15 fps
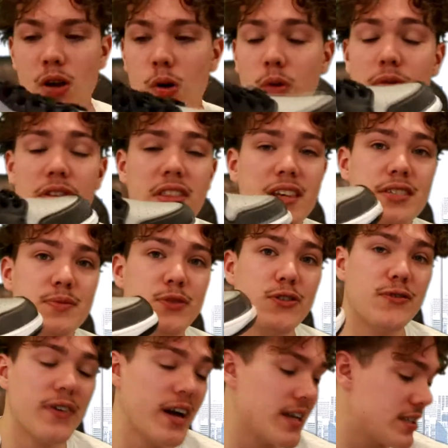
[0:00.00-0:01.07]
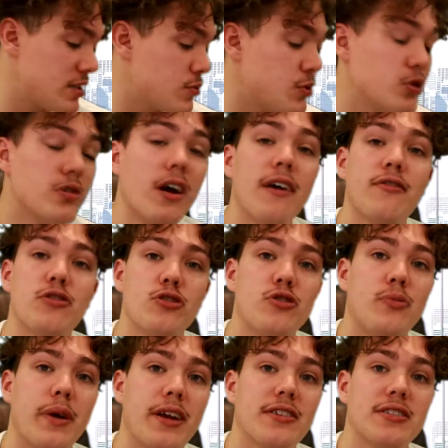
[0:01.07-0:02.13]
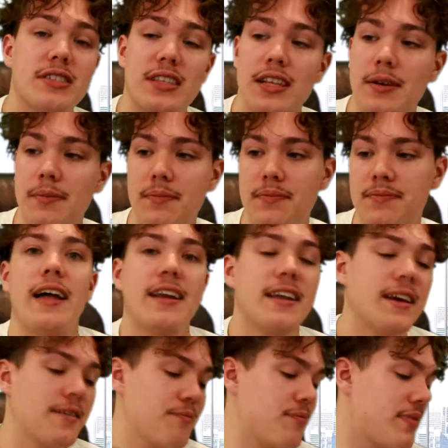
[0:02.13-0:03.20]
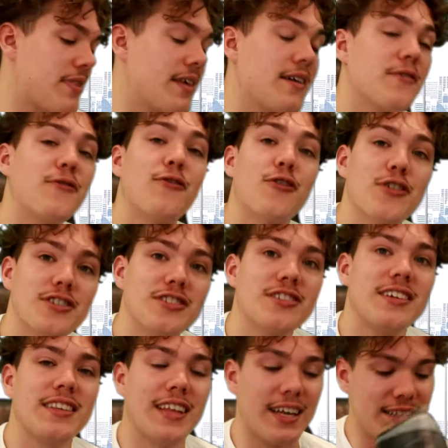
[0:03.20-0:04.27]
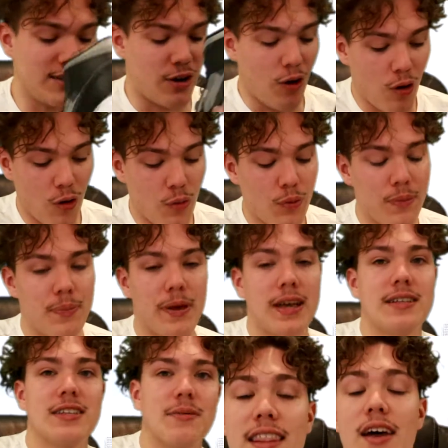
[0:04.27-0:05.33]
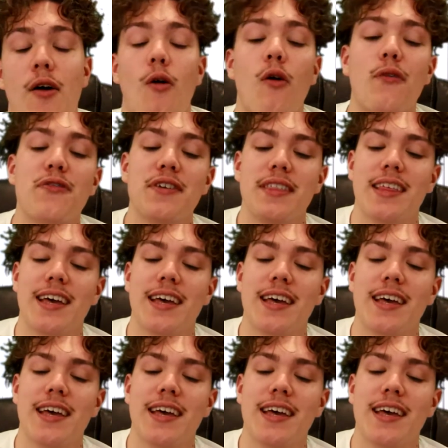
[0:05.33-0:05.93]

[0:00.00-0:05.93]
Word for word: hopefully these move fast because we do have two pairs of them. And yeah, unfortunately, that's all we picked up. Now, hopefully